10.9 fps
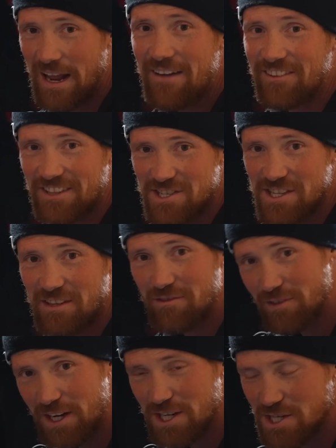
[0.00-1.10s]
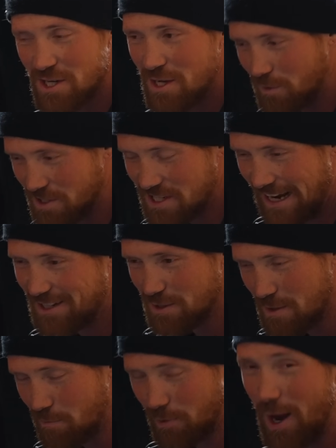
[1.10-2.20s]
to having this thing finished, which is actually
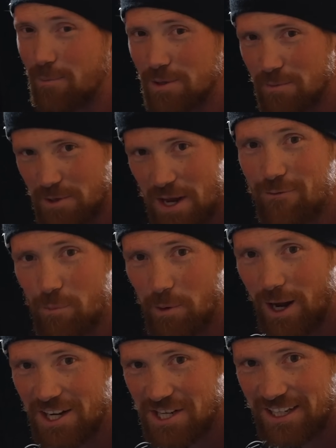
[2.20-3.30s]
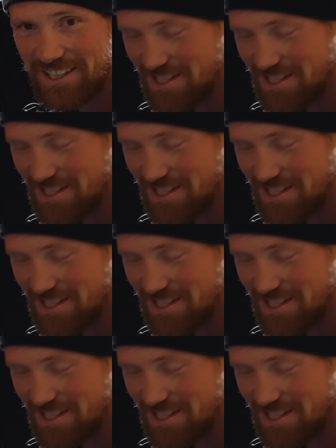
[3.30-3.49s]
the problem when you have a project,